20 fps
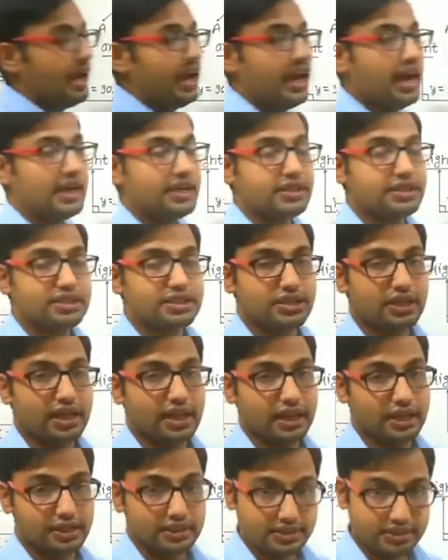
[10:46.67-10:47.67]
adjacent
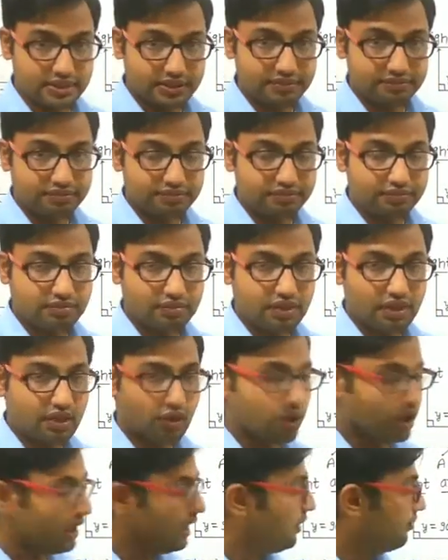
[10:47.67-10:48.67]
angles.
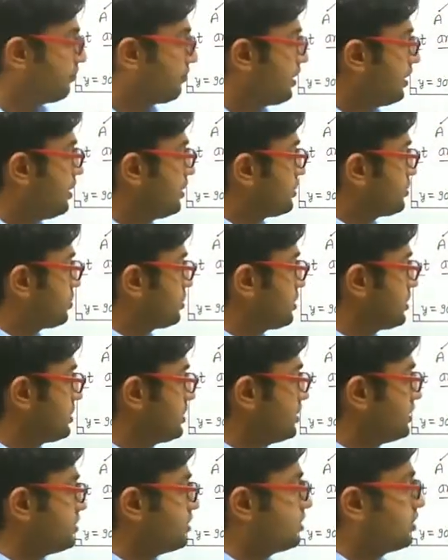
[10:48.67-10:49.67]
Okay, so this
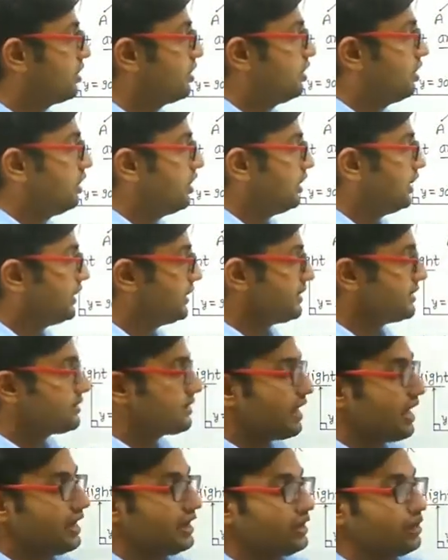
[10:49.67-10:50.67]
is, it is
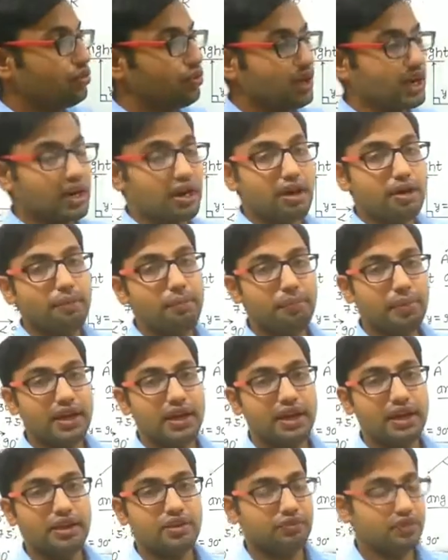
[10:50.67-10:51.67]
like you can compare
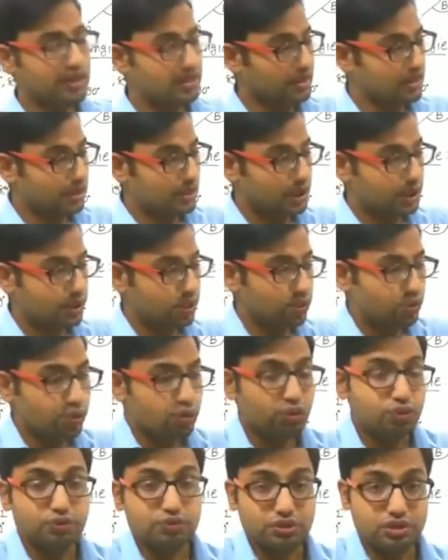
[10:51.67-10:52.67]
it with the two
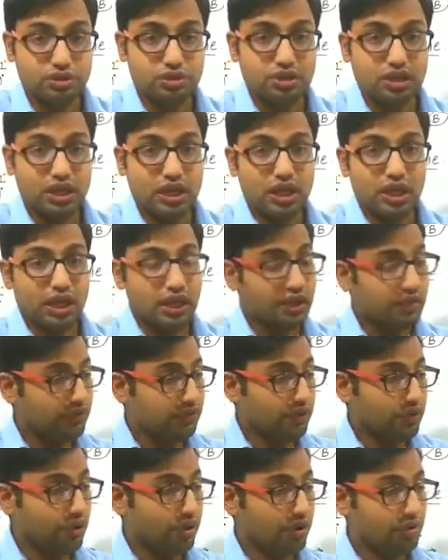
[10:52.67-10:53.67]
rooms. If
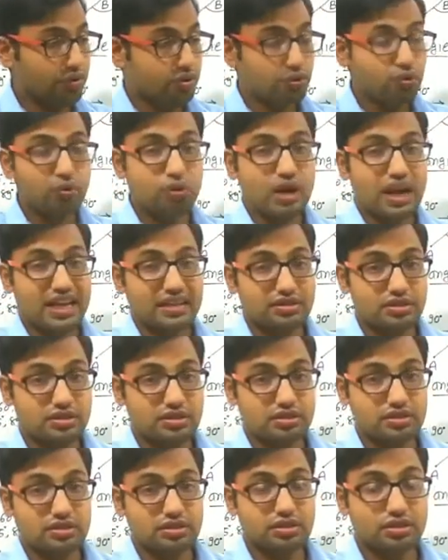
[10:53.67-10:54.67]
you have two
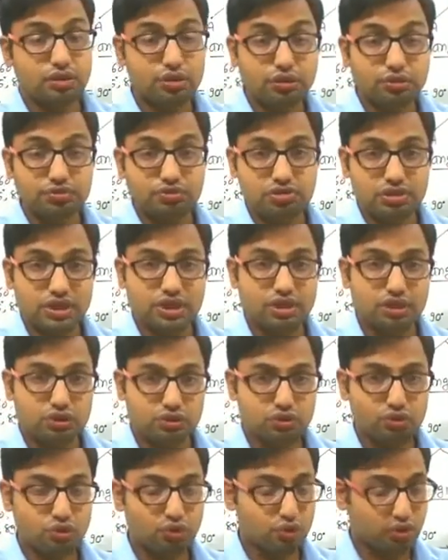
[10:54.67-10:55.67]
classrooms in your
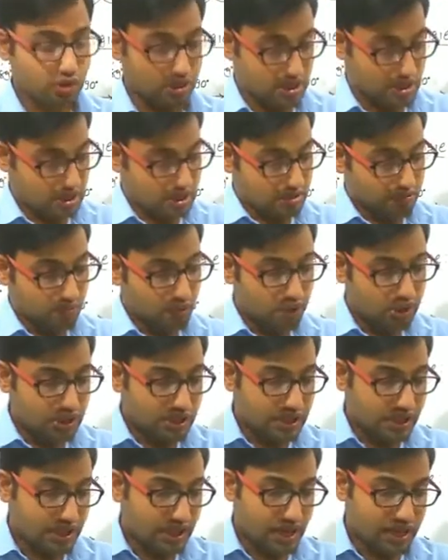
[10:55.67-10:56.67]
school, both
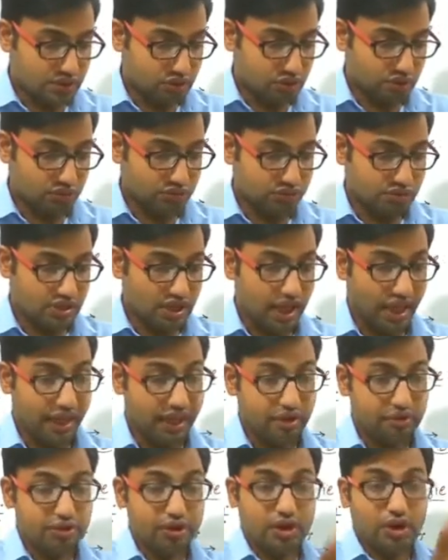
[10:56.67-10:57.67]
the classrooms
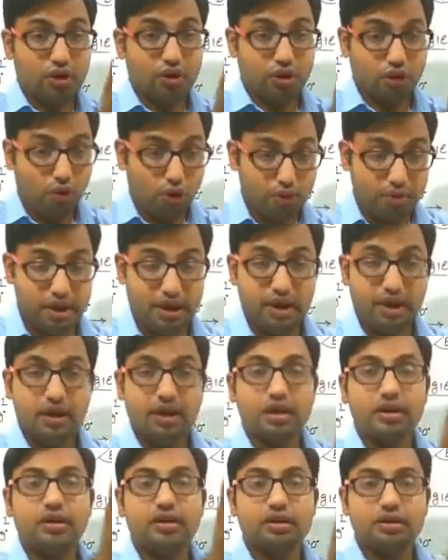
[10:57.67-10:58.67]
have the
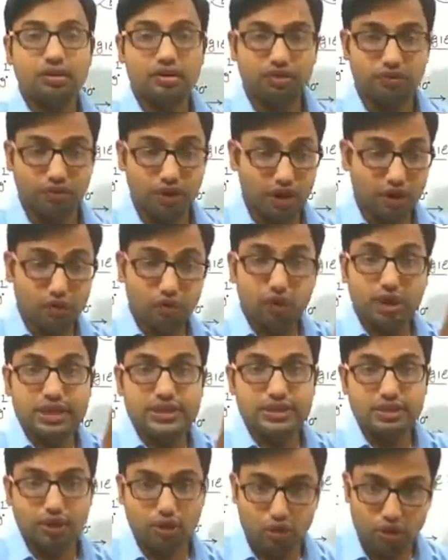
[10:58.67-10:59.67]
common, one wall
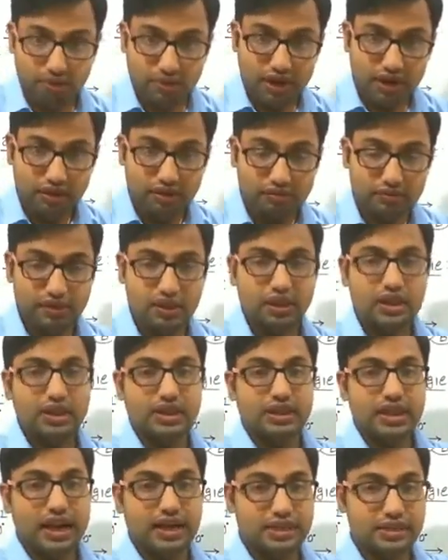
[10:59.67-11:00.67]
is the common,
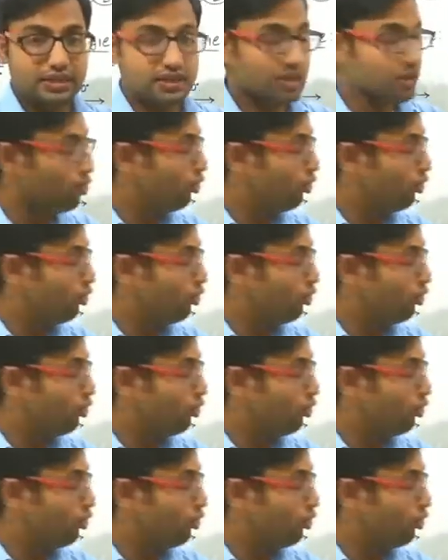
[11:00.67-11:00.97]
that is the